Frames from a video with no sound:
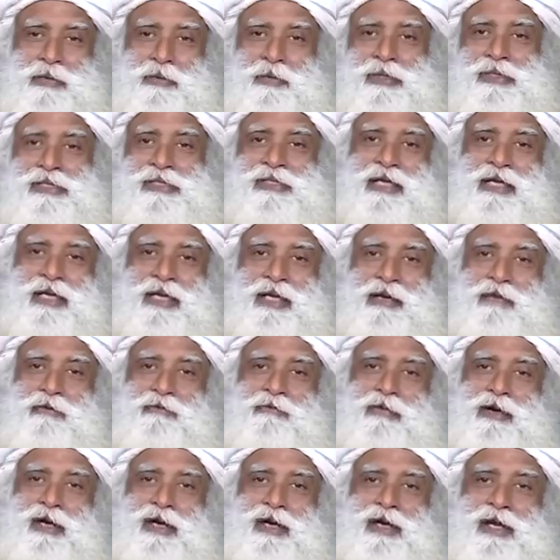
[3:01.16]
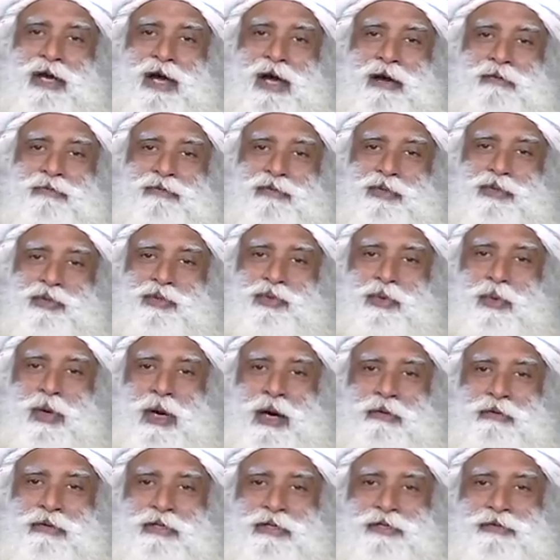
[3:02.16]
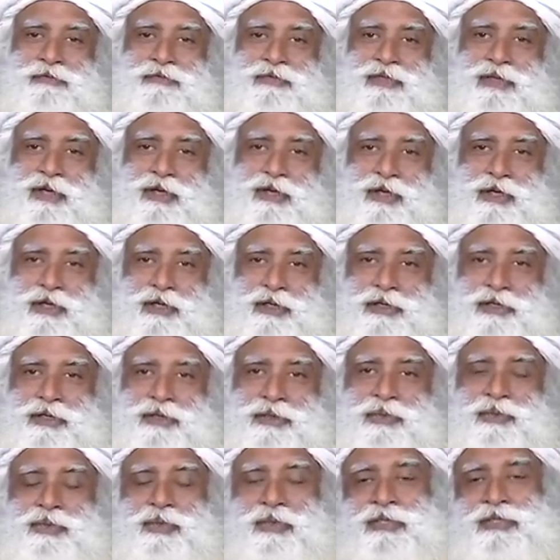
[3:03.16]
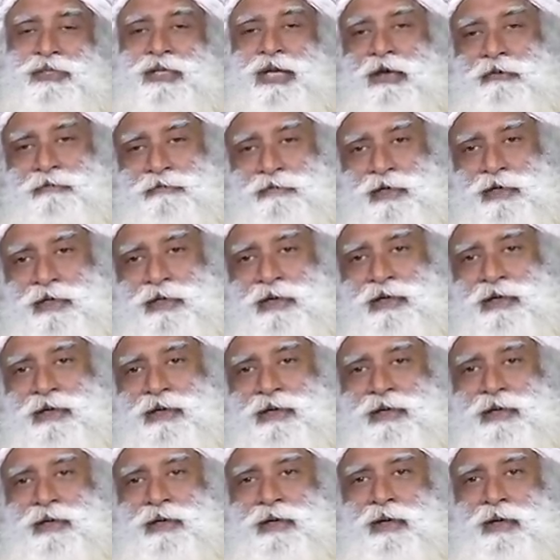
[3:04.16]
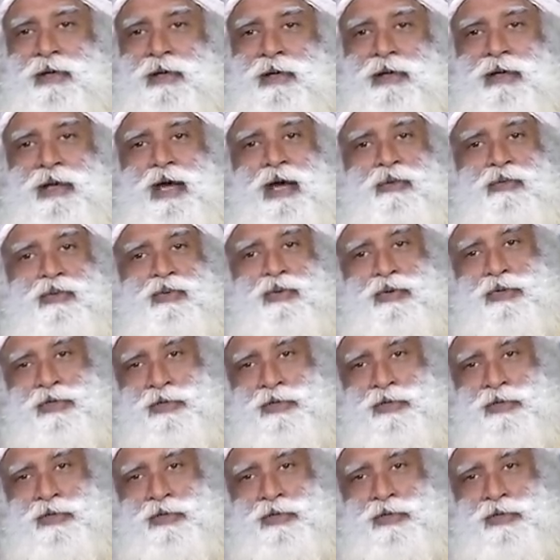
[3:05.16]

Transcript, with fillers: was taking one and a half to two hours of circus through the traffic. Now you're